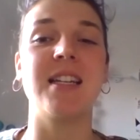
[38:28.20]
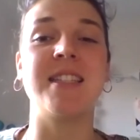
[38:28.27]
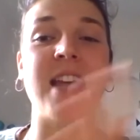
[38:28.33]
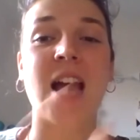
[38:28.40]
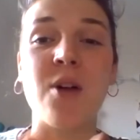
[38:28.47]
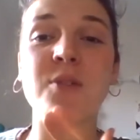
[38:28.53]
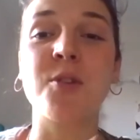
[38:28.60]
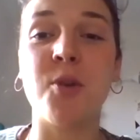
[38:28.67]

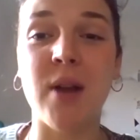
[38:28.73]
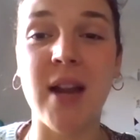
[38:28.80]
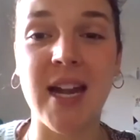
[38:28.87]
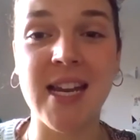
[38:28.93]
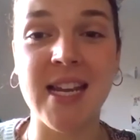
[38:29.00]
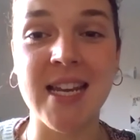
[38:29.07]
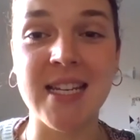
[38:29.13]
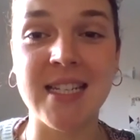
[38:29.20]

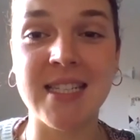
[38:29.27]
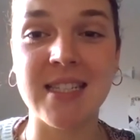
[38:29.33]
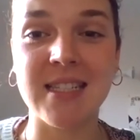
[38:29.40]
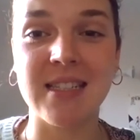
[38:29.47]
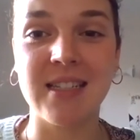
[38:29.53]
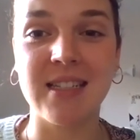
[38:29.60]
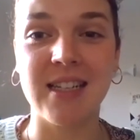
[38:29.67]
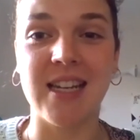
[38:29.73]
downgrading it
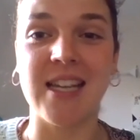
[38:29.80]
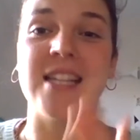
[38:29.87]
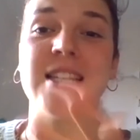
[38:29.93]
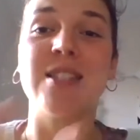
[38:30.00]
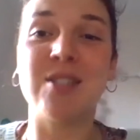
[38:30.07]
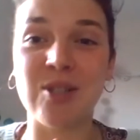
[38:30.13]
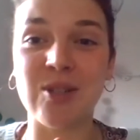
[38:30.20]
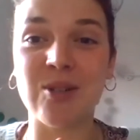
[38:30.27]

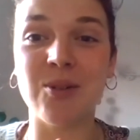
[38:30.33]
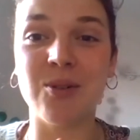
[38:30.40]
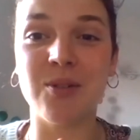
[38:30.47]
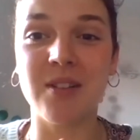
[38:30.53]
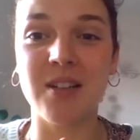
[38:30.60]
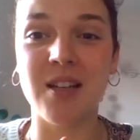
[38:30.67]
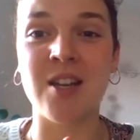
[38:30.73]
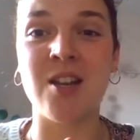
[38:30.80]
into
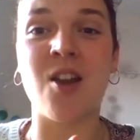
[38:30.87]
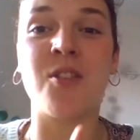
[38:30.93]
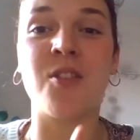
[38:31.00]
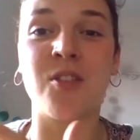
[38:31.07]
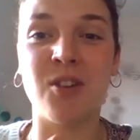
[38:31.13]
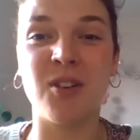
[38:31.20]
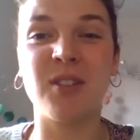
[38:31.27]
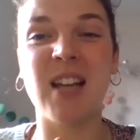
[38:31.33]

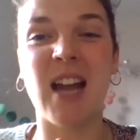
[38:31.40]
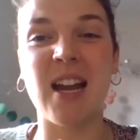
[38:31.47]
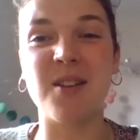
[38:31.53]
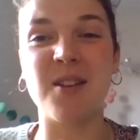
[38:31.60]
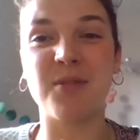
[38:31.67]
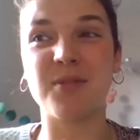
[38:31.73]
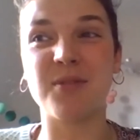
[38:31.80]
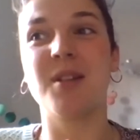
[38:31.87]
another kind
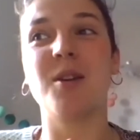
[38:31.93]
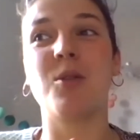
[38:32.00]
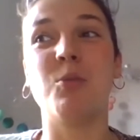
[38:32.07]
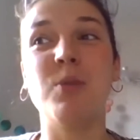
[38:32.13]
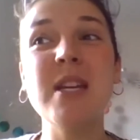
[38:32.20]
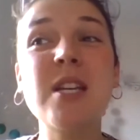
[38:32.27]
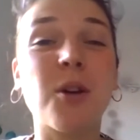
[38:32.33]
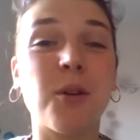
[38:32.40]
of
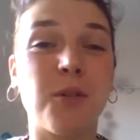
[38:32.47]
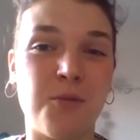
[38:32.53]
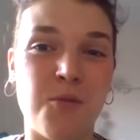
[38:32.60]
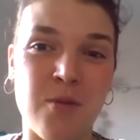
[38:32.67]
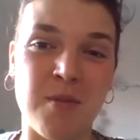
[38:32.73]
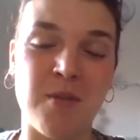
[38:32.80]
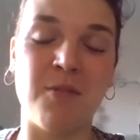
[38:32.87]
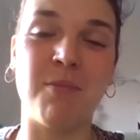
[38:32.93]
weaker
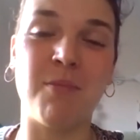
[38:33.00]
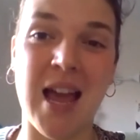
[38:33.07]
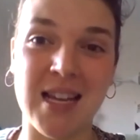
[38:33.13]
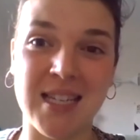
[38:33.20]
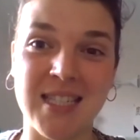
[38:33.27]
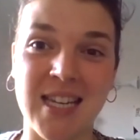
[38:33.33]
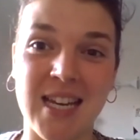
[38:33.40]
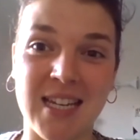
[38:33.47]
form of
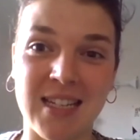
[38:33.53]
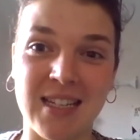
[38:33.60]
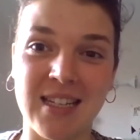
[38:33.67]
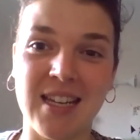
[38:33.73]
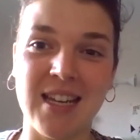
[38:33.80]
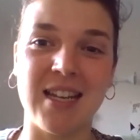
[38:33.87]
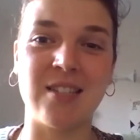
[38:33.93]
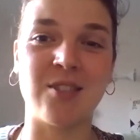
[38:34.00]
plastic.
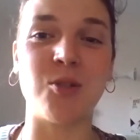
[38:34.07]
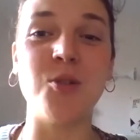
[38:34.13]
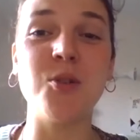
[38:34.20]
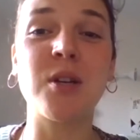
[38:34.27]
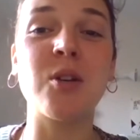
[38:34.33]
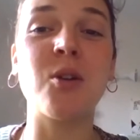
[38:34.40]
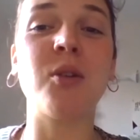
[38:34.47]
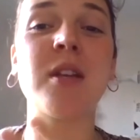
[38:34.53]
And so you
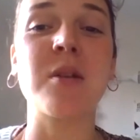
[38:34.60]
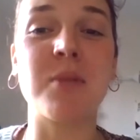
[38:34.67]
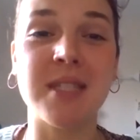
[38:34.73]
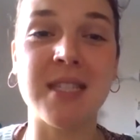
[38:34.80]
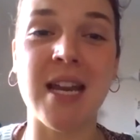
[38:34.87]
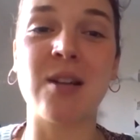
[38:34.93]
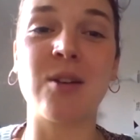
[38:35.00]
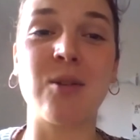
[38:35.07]
can only
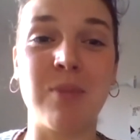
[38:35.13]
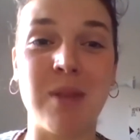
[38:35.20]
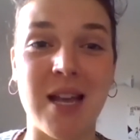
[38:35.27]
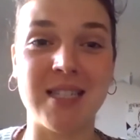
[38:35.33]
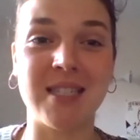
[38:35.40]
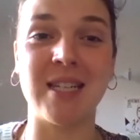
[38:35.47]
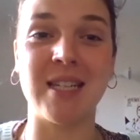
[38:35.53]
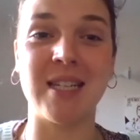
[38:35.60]
recycle
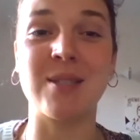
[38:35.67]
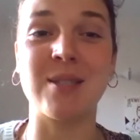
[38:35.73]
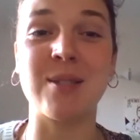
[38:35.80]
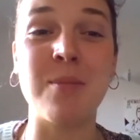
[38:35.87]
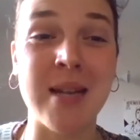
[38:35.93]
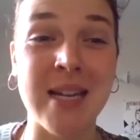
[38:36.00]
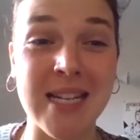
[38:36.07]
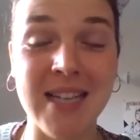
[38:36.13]
plastic so
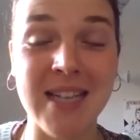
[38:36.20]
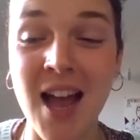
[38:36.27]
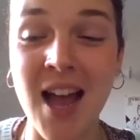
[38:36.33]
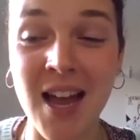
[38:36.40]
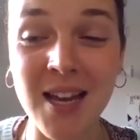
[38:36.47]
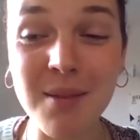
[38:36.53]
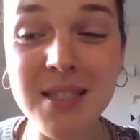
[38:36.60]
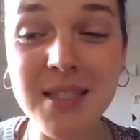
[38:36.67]
many
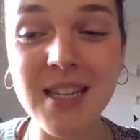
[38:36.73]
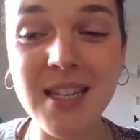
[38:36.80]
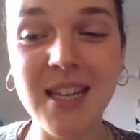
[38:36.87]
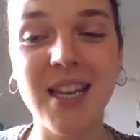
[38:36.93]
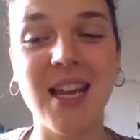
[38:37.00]
times.